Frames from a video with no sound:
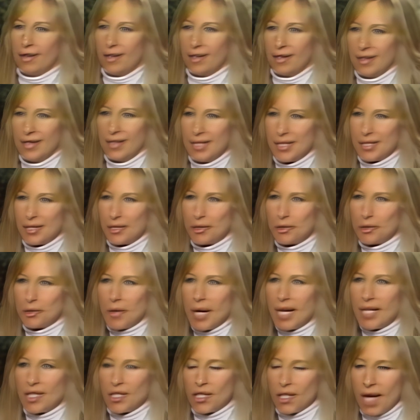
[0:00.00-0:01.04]
This
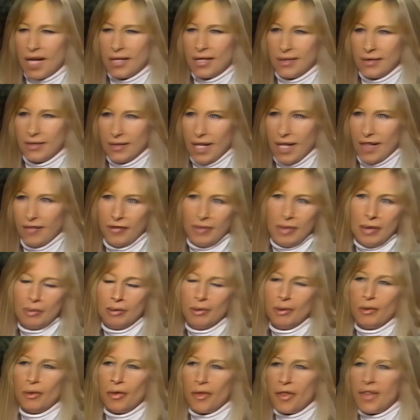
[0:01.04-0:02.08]
strange kind of love.
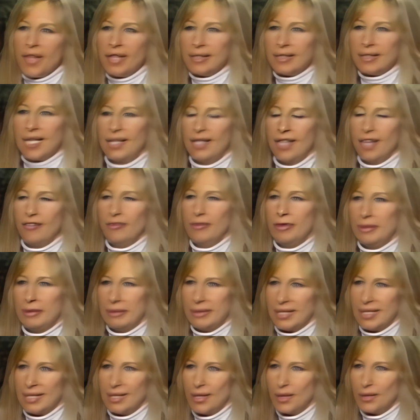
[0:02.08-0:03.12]
People who think they love me,
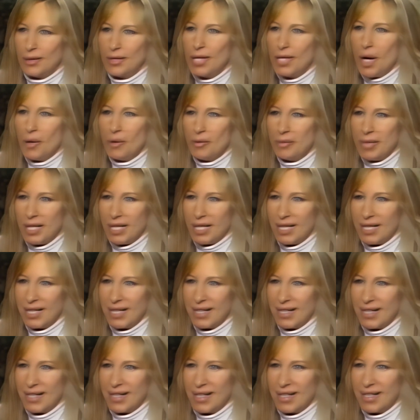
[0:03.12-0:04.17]
but they don't know me.
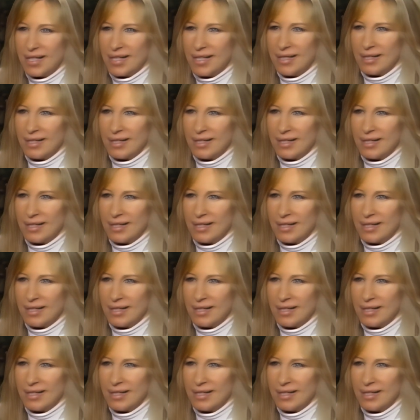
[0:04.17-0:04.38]
Yeah.